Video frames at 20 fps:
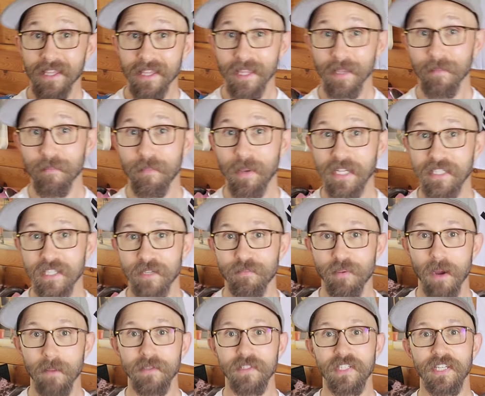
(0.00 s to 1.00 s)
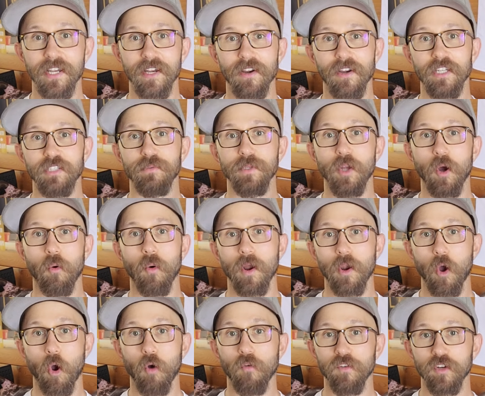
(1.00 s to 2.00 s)
the basic premise here is we don't
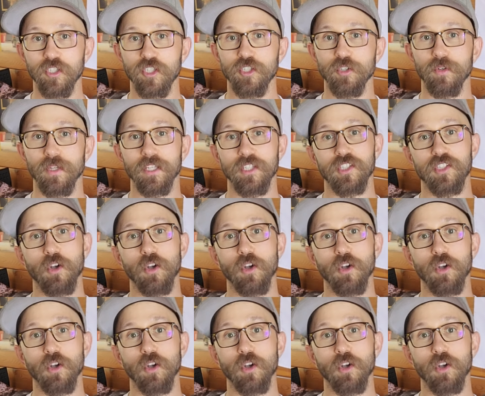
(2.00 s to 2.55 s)
want to overshoot it.